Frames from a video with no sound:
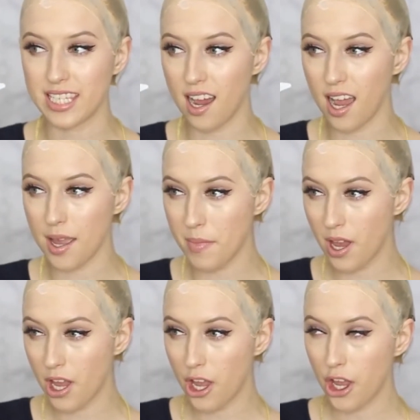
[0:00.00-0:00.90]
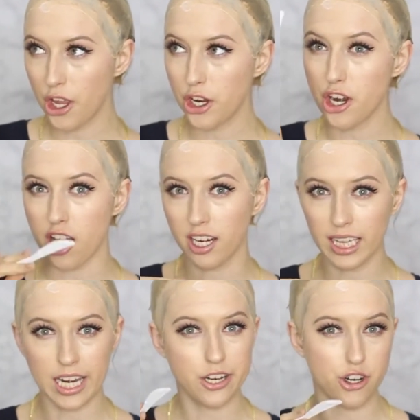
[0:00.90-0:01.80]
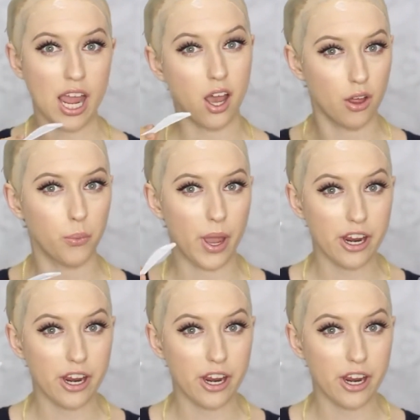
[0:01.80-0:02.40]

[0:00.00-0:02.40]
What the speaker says: time you're not going to let it dry all the way.